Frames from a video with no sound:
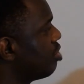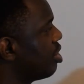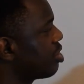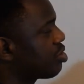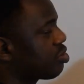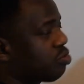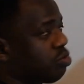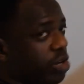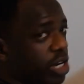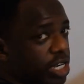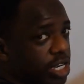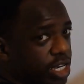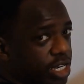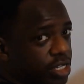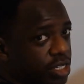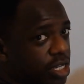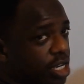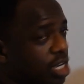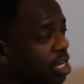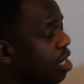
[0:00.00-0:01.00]
a squared
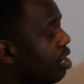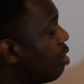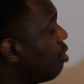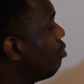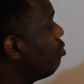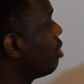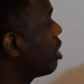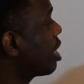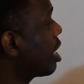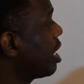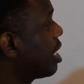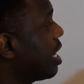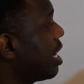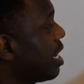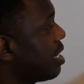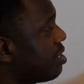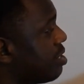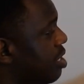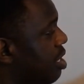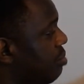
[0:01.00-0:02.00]
x, we can
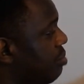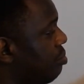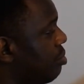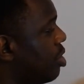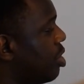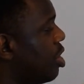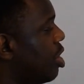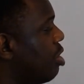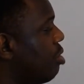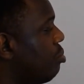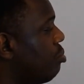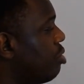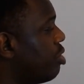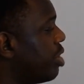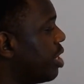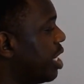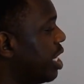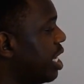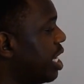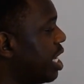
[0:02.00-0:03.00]
add them.
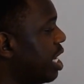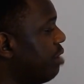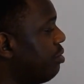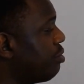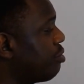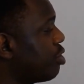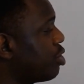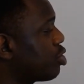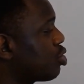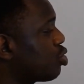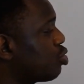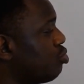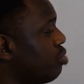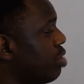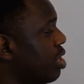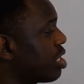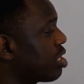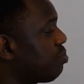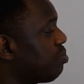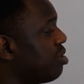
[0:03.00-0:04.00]
But here we've got
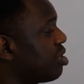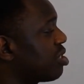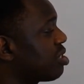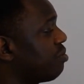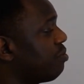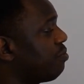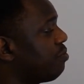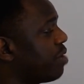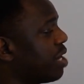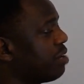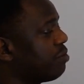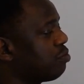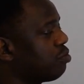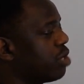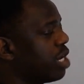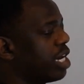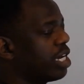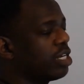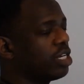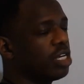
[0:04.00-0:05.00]
2x plus a
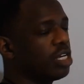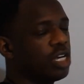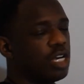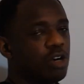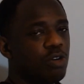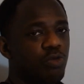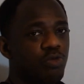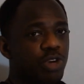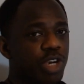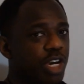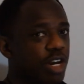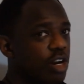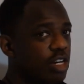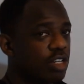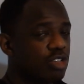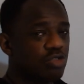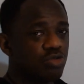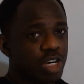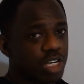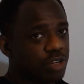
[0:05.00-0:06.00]
5y. We can't
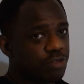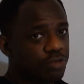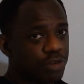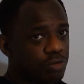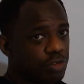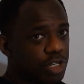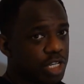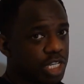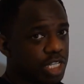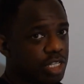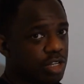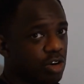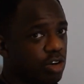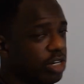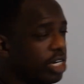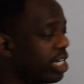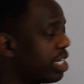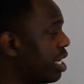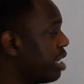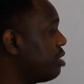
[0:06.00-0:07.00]
do anything with it
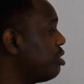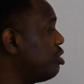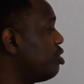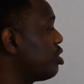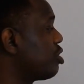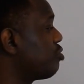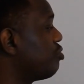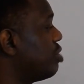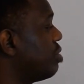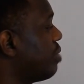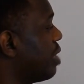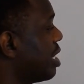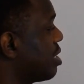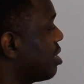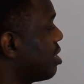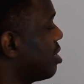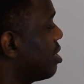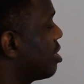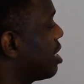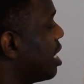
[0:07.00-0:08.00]
other than just rewrite
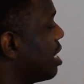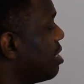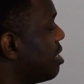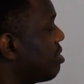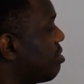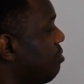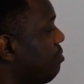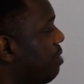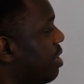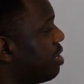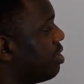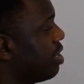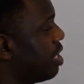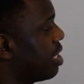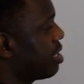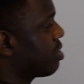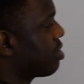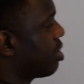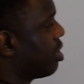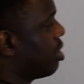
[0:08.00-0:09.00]
it. That is the final
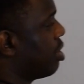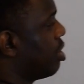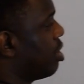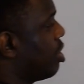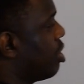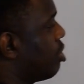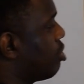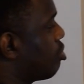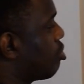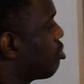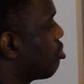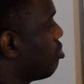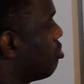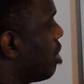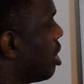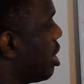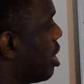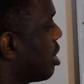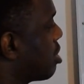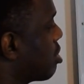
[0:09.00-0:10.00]
answer,
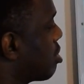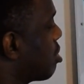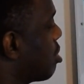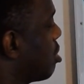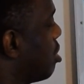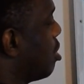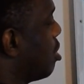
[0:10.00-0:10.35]
2x